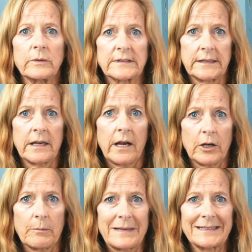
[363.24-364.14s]
We'll see
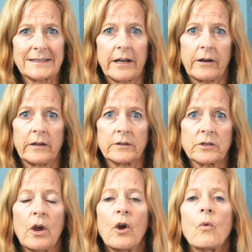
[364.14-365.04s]
higher miscarriage.
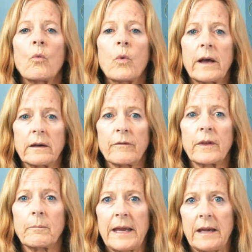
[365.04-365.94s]
One of
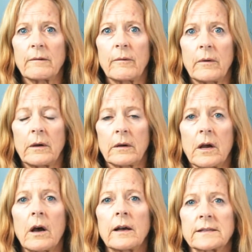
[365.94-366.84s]
the main uh,
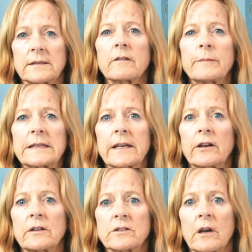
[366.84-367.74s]
causes of
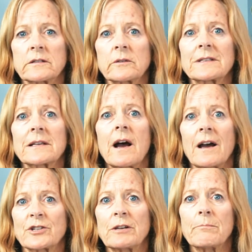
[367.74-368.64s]
miscarriage also is
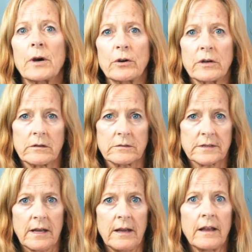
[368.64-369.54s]

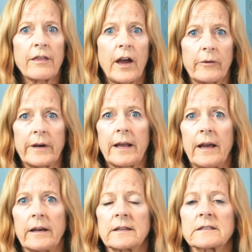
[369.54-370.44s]
Hashimoto's
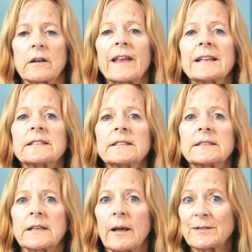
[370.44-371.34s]
thyroiditis. So that's a
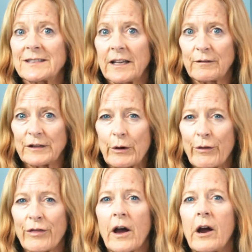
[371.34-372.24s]
subset of low
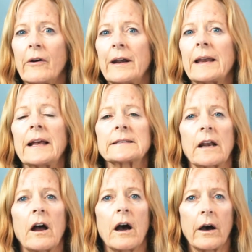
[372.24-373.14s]
thyroid. It has an
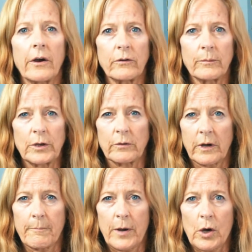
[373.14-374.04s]
autoimmune
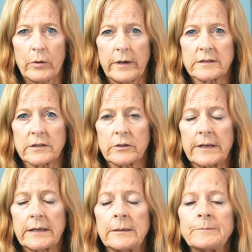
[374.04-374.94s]
component to
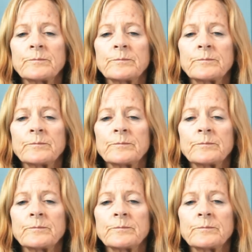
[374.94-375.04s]
it.